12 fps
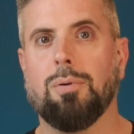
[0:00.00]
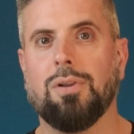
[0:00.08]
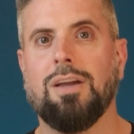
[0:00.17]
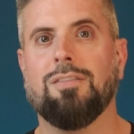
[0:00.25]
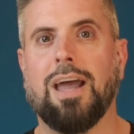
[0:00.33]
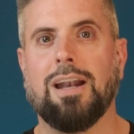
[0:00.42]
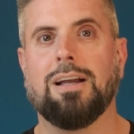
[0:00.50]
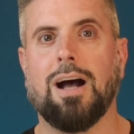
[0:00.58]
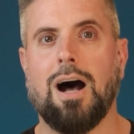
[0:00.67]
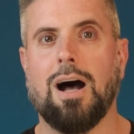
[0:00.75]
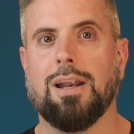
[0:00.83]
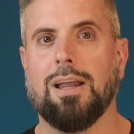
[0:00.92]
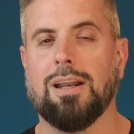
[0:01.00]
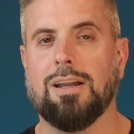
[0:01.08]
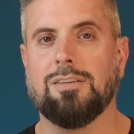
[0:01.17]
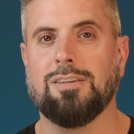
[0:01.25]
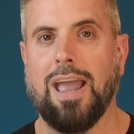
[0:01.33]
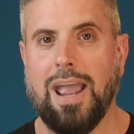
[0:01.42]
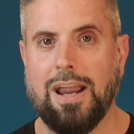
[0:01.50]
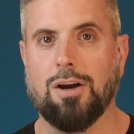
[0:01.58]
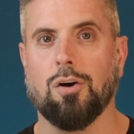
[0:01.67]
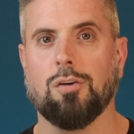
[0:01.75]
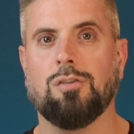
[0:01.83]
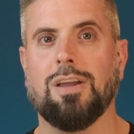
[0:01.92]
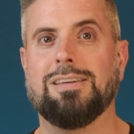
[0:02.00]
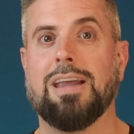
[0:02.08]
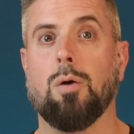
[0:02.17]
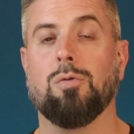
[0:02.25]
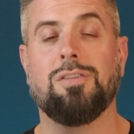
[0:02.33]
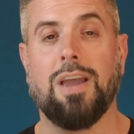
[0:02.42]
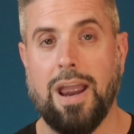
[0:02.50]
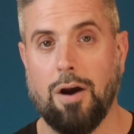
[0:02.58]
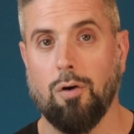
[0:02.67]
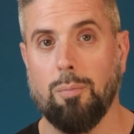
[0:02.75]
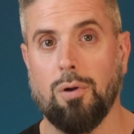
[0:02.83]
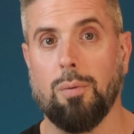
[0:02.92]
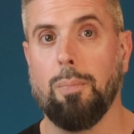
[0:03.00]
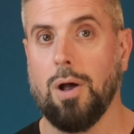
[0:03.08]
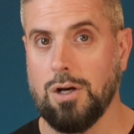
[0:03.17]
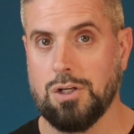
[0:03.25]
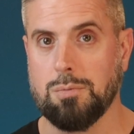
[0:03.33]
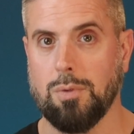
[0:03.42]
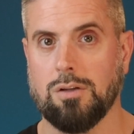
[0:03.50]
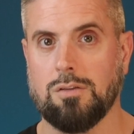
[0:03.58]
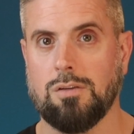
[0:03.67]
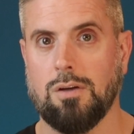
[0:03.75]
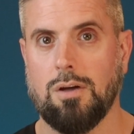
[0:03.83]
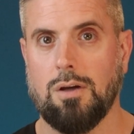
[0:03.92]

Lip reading: believed that God, in his anger, sent down terrible punishments.